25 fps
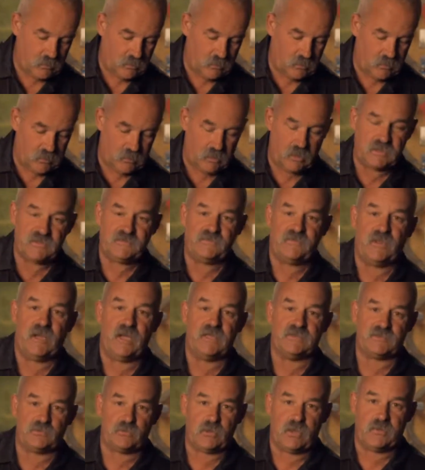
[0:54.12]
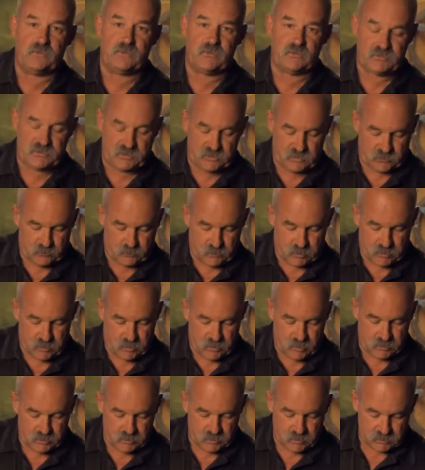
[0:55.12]
A nice flat scraper sits right
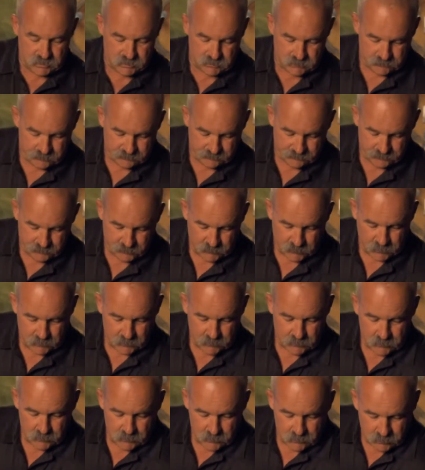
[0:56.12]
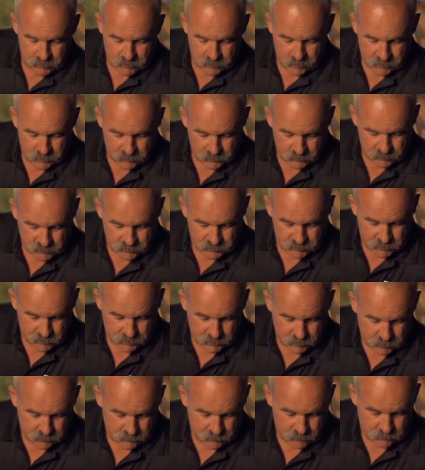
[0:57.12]
on these, and there's
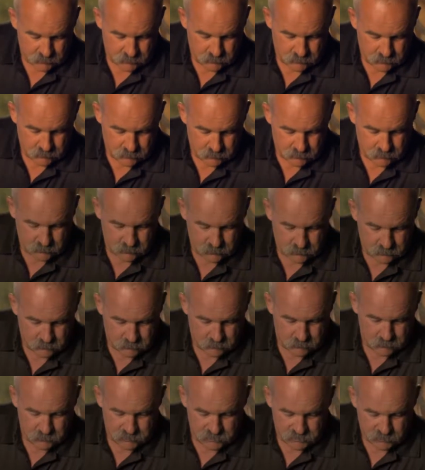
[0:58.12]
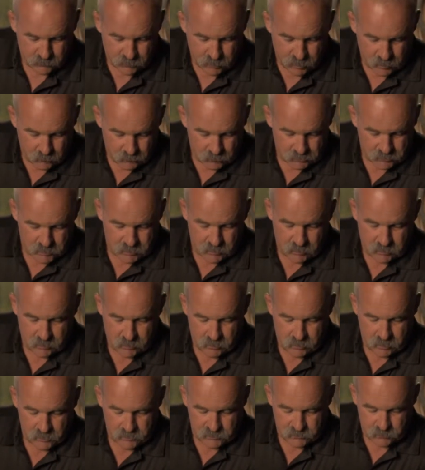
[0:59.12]
a small one and a
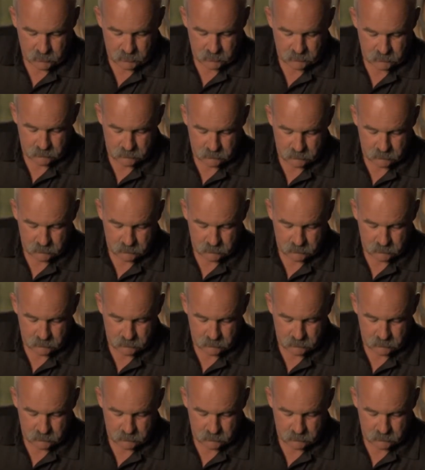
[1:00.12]
large one,